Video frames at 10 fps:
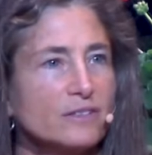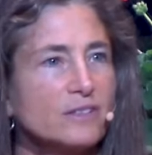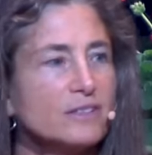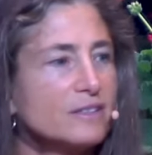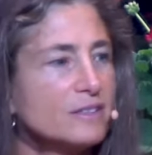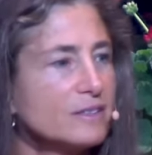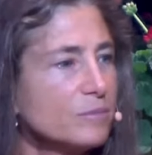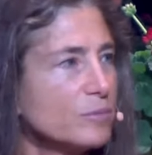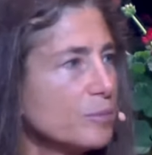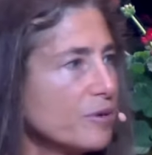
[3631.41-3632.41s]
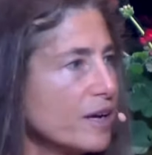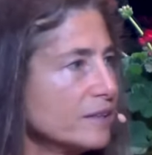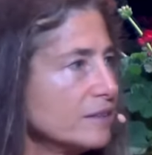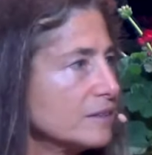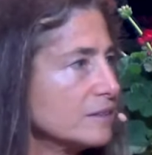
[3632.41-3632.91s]
just a simple
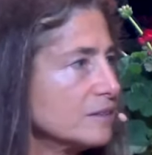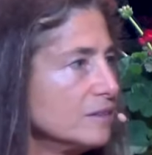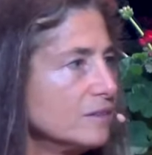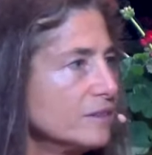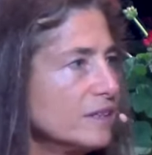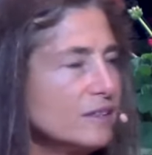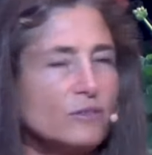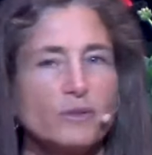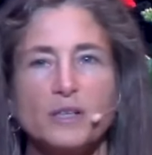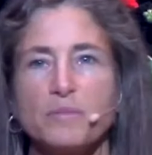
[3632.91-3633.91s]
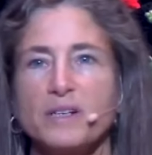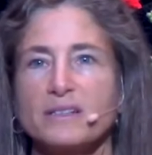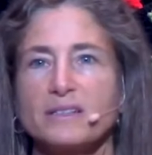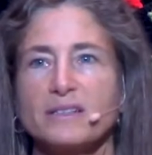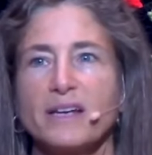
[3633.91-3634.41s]
practice, 10, 20
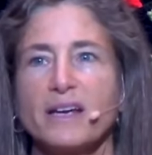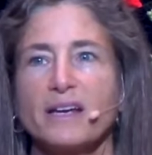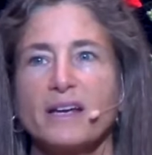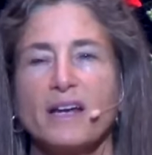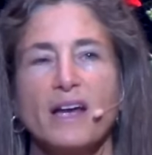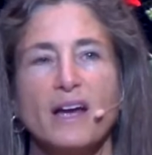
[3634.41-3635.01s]
minutes a day